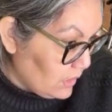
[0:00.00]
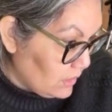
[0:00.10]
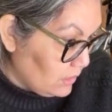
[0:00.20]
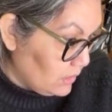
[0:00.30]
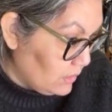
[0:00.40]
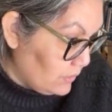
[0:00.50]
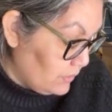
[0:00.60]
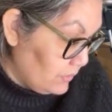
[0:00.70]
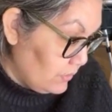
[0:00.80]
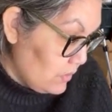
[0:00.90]

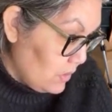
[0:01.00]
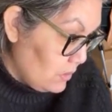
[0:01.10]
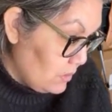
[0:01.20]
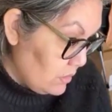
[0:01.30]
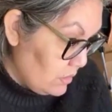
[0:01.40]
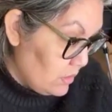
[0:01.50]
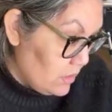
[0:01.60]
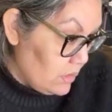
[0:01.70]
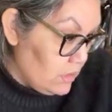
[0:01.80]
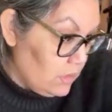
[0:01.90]
Hello.
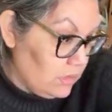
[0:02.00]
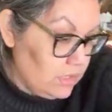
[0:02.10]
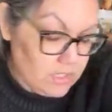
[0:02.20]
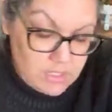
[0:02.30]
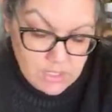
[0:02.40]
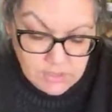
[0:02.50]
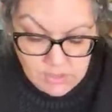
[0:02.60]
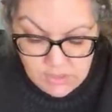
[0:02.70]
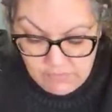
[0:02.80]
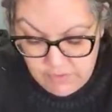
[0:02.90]
Leah's
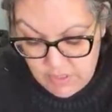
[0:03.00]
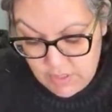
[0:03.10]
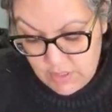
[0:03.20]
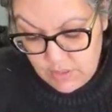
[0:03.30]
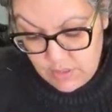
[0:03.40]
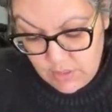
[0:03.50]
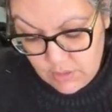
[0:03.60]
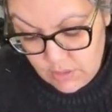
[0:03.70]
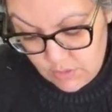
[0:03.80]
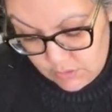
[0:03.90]
loving it.
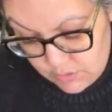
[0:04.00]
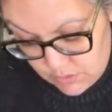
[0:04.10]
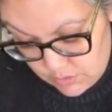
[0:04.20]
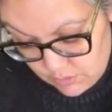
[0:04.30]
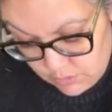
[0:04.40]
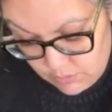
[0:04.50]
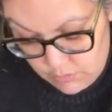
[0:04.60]
Thank you, Leah.